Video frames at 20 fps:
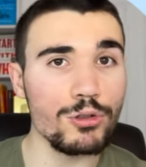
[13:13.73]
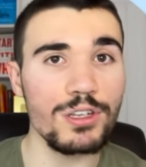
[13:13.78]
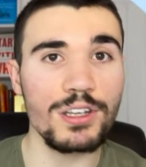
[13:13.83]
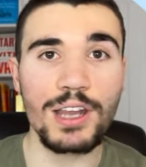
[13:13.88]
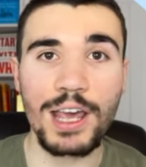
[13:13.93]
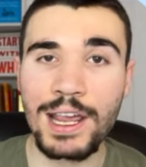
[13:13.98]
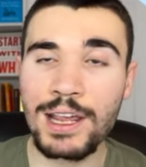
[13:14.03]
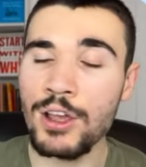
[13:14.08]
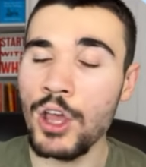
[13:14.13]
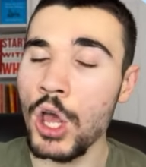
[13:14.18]

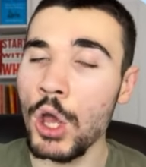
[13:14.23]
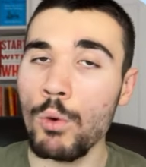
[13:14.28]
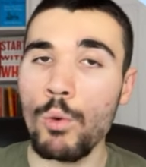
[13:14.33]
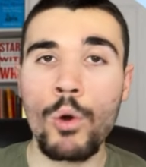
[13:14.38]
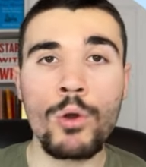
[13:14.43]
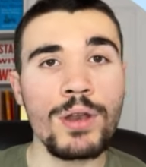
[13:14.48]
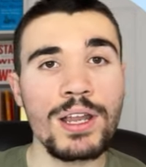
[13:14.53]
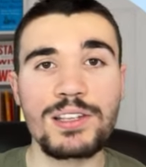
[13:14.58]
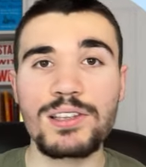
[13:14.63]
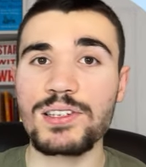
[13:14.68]
today
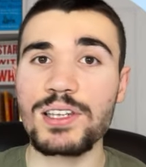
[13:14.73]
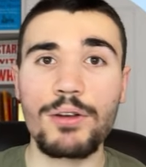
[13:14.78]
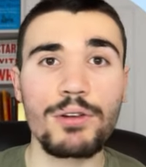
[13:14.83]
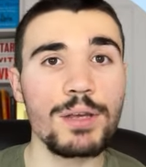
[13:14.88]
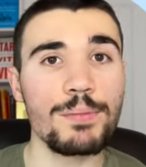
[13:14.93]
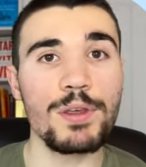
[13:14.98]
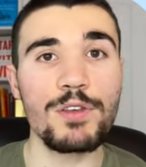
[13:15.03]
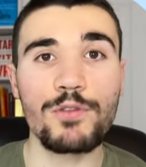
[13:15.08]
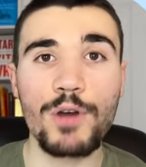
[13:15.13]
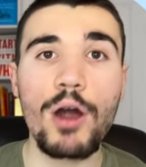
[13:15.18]
won't necessarily
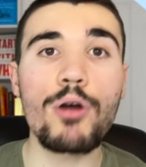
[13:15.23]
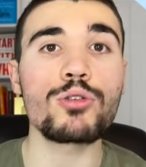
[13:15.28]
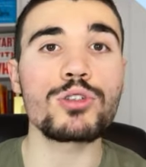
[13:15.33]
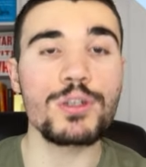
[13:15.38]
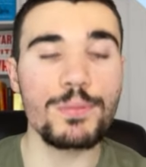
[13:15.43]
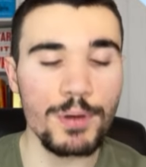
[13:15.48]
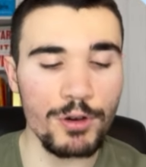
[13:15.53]
be viral